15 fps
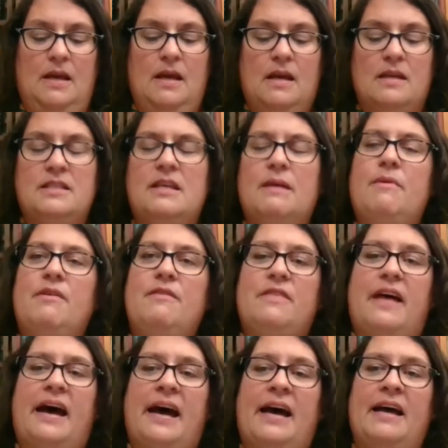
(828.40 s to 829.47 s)
Some of
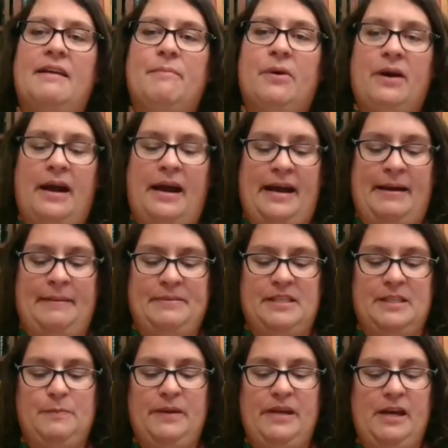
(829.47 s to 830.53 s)
that, perhaps, is
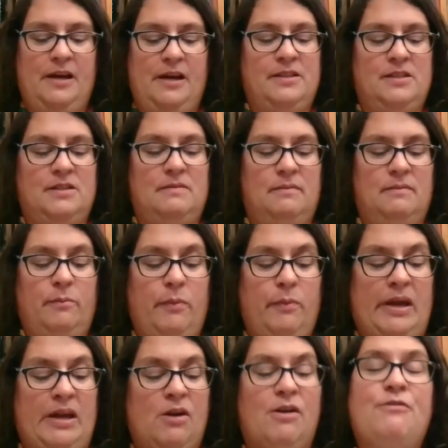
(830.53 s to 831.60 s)
because
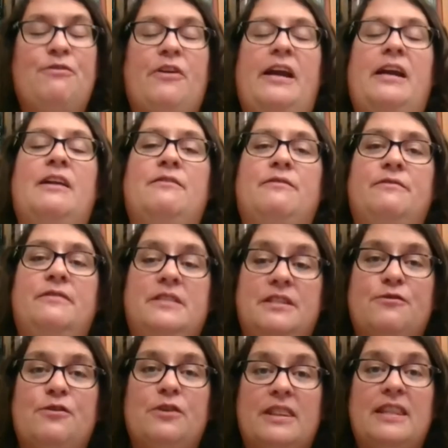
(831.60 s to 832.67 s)
we are afraid of
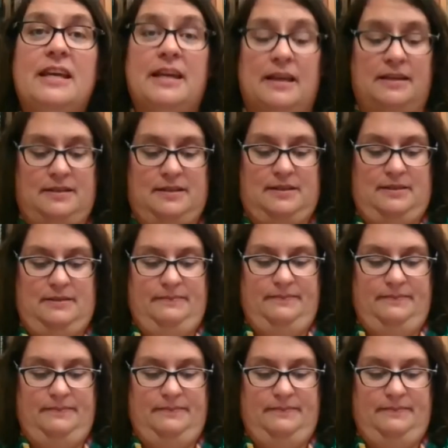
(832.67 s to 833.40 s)
different things